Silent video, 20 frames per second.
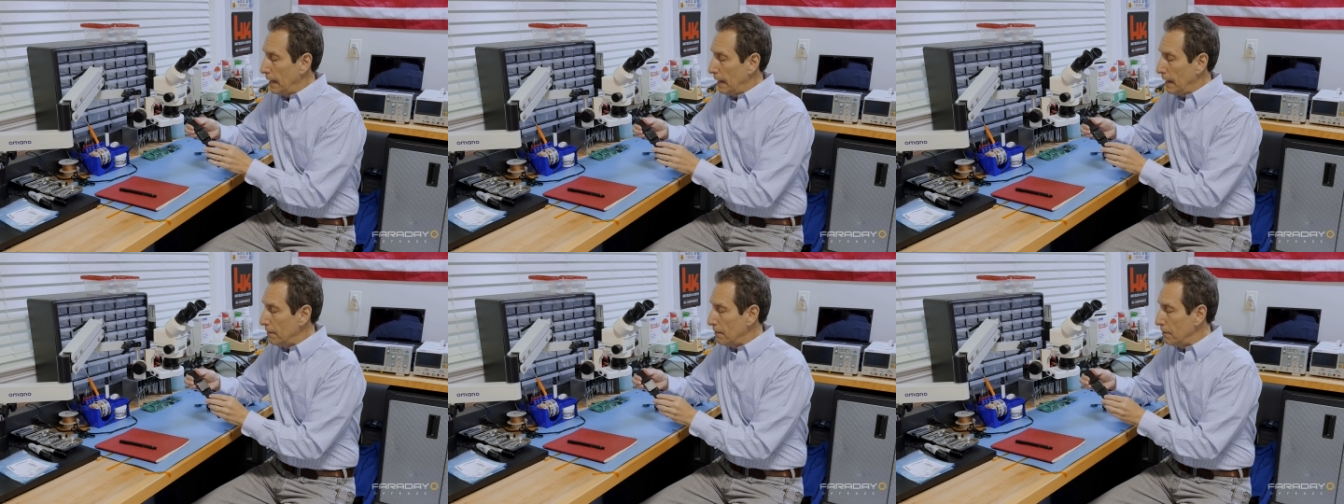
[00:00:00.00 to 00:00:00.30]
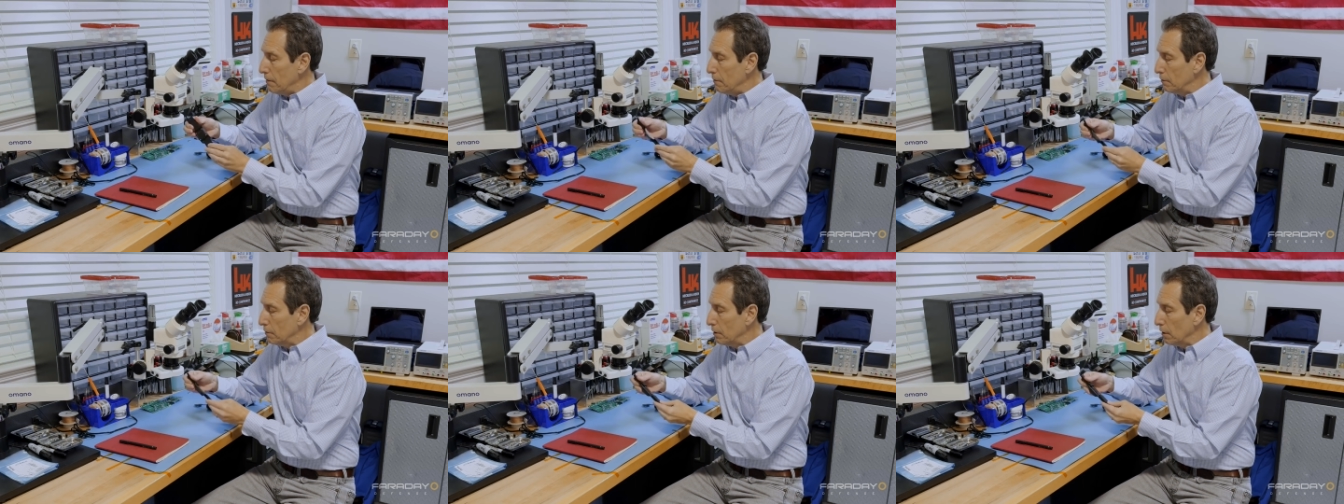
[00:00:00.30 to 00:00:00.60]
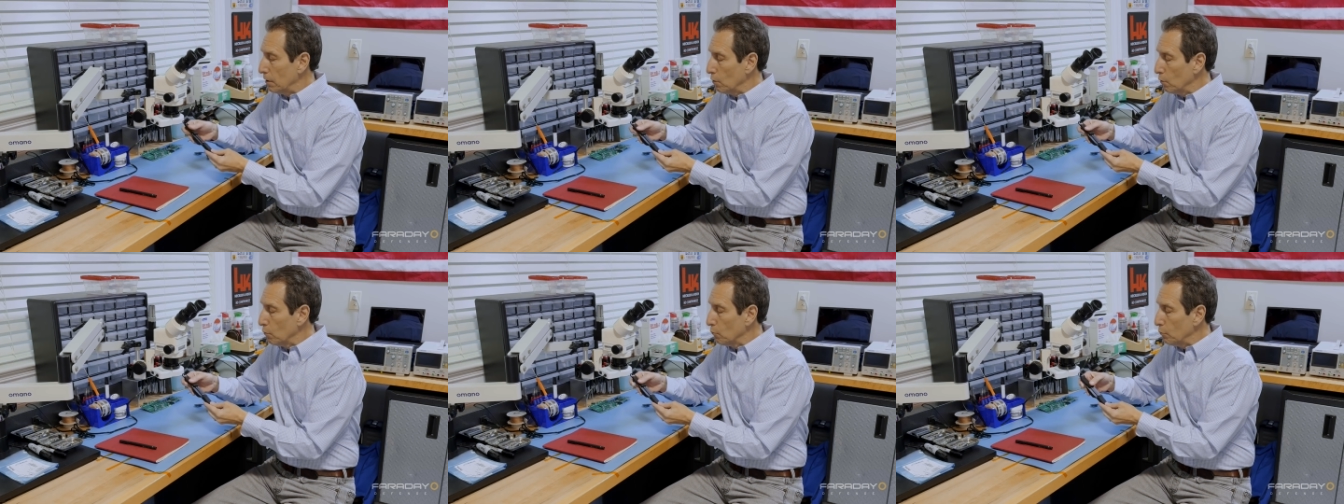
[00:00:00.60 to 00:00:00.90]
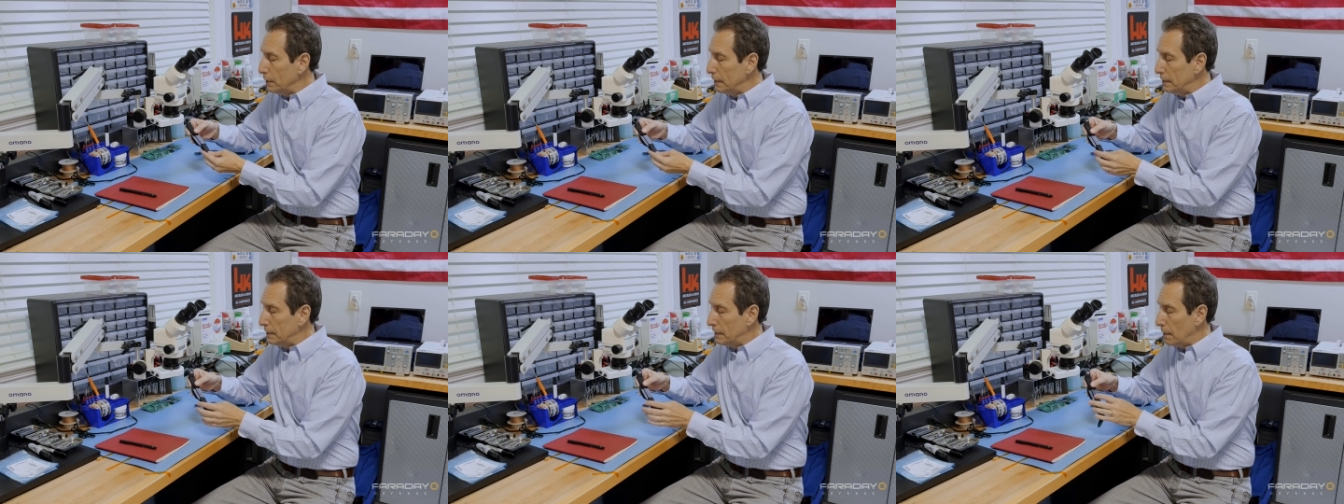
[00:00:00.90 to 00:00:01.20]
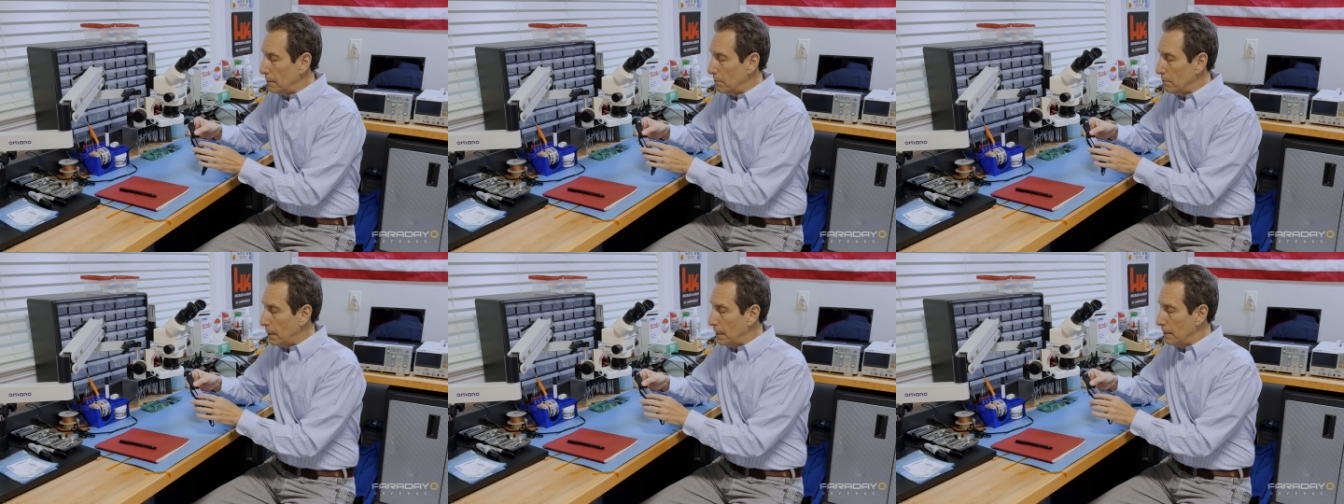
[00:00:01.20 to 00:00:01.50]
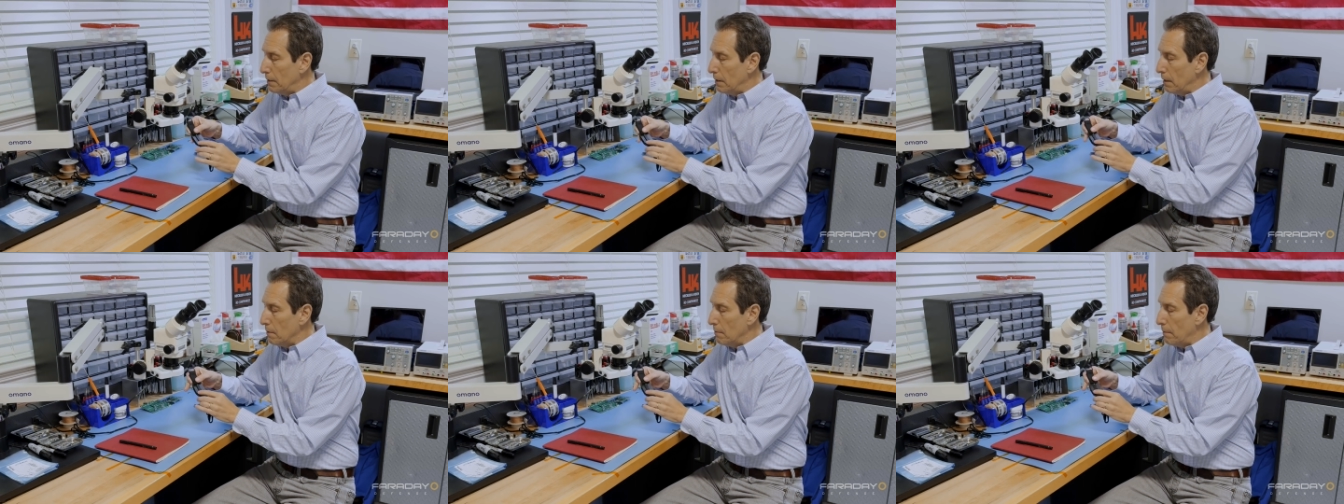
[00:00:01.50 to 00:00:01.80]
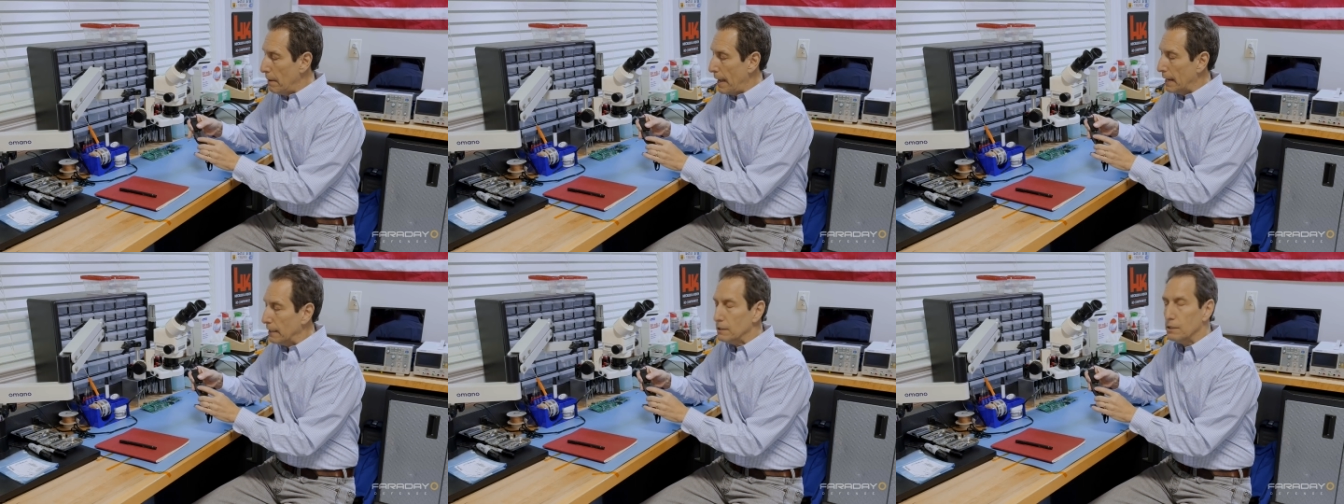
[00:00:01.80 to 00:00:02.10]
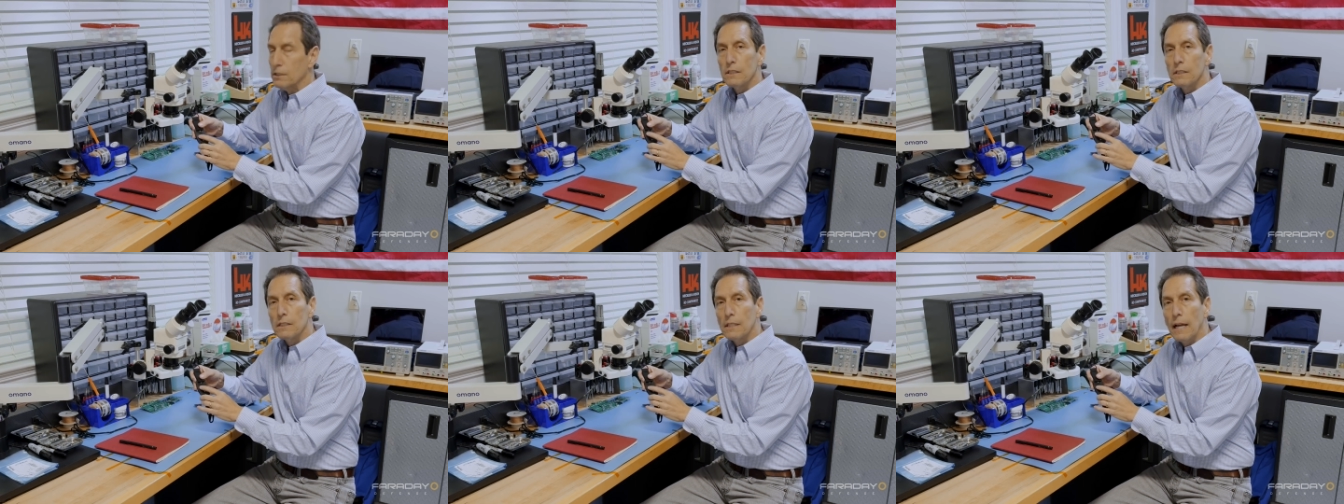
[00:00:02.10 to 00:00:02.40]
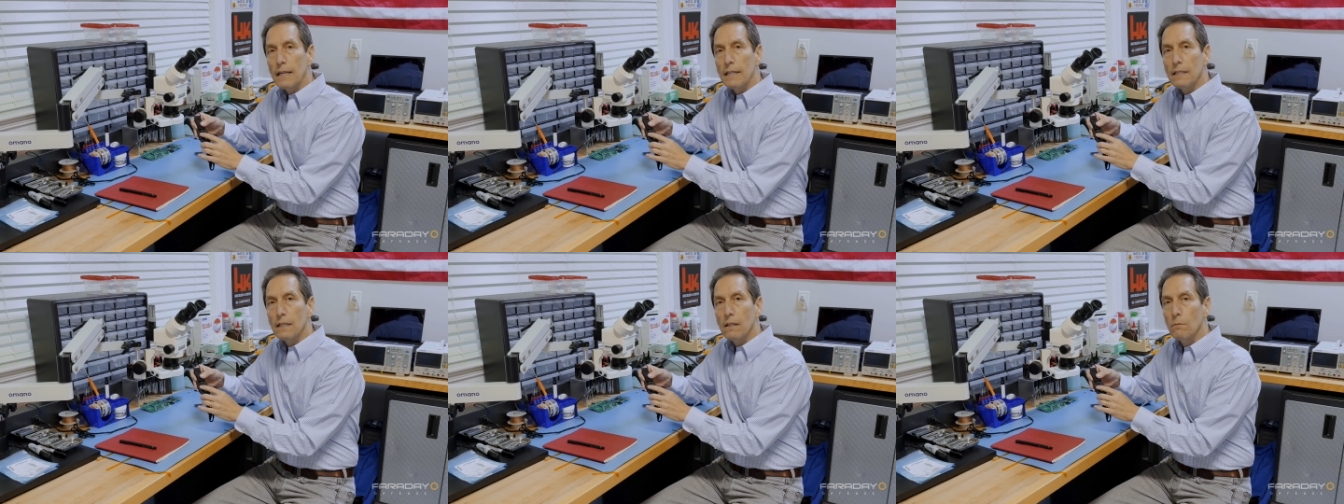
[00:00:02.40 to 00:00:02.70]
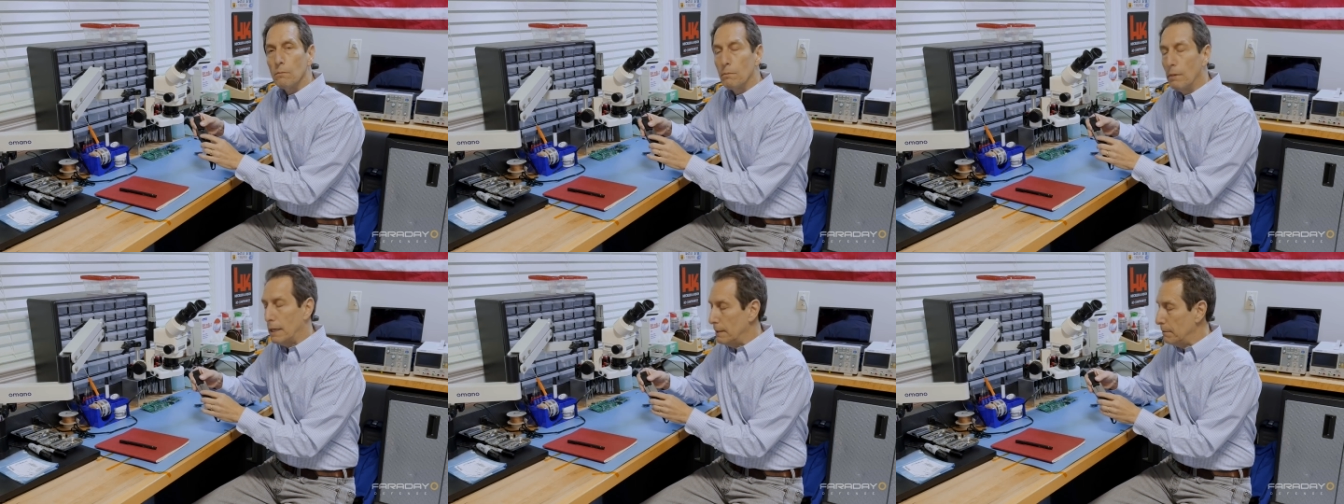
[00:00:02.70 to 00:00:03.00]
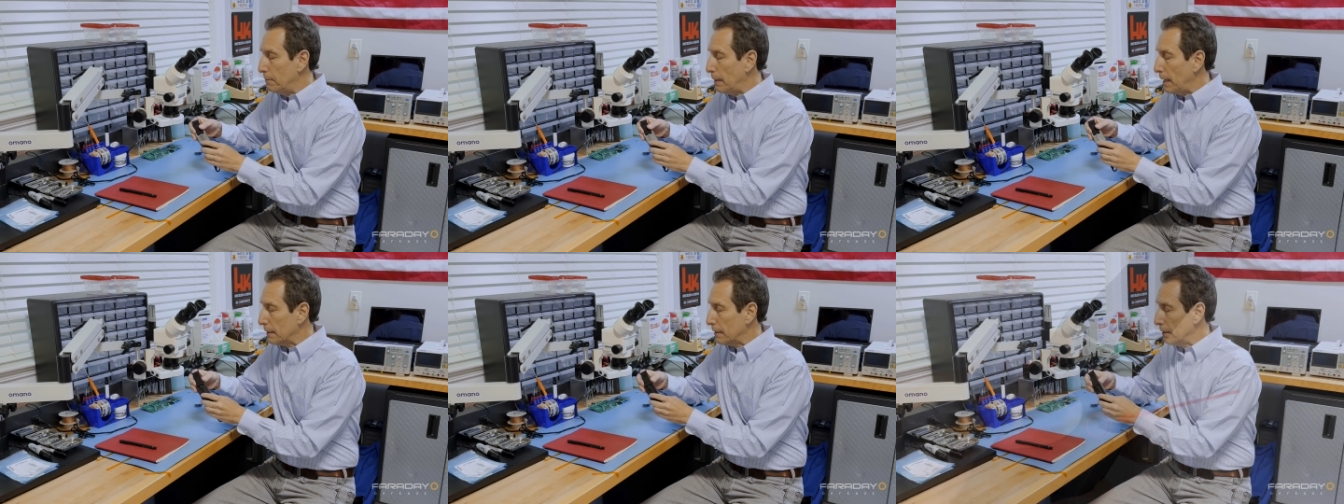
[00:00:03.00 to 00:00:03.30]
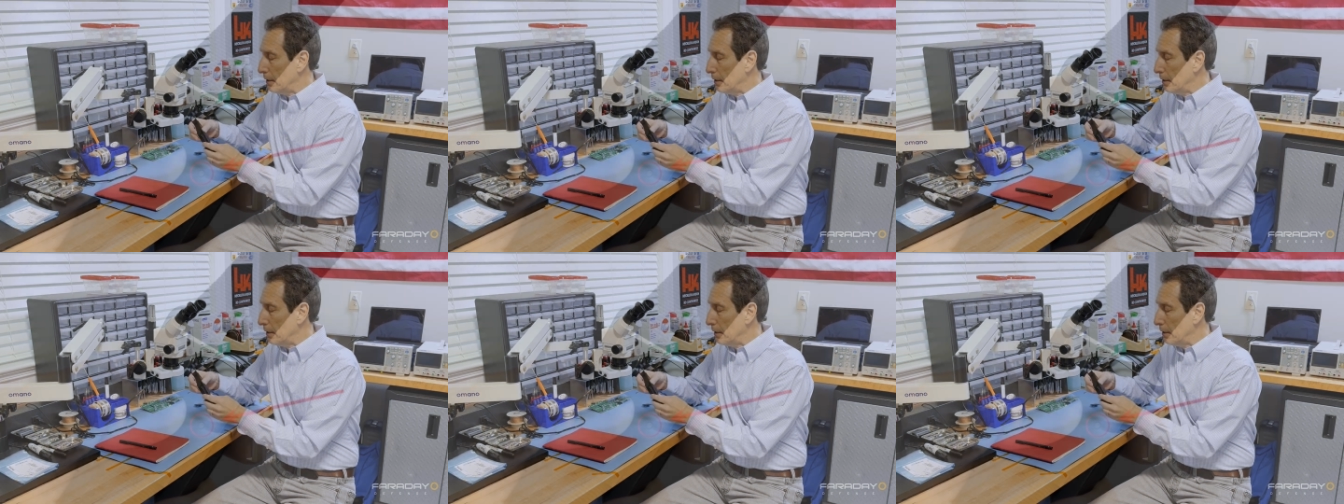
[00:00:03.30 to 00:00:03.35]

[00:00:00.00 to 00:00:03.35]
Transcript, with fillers: And then there's a little reset button on the back, just a tiny little button back